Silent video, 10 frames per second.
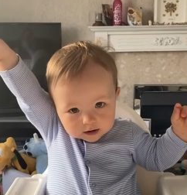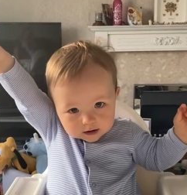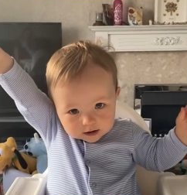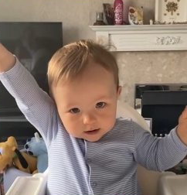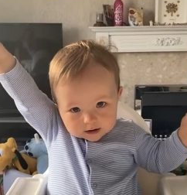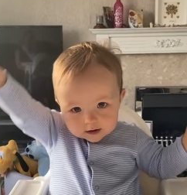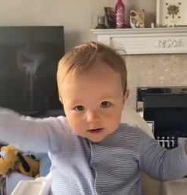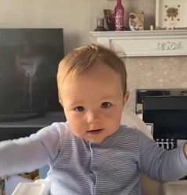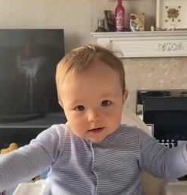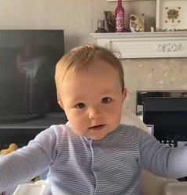
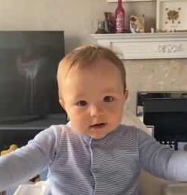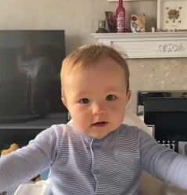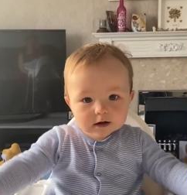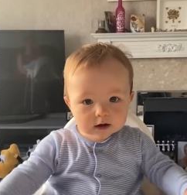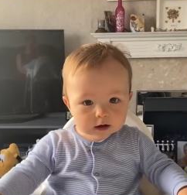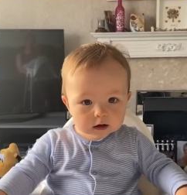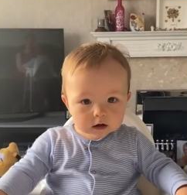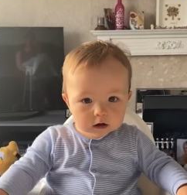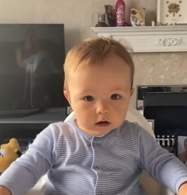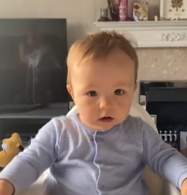
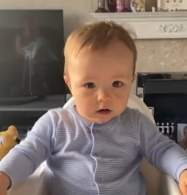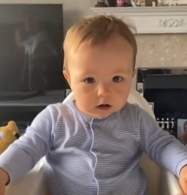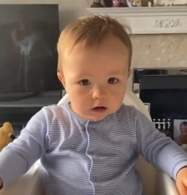No one is speaking in this clip.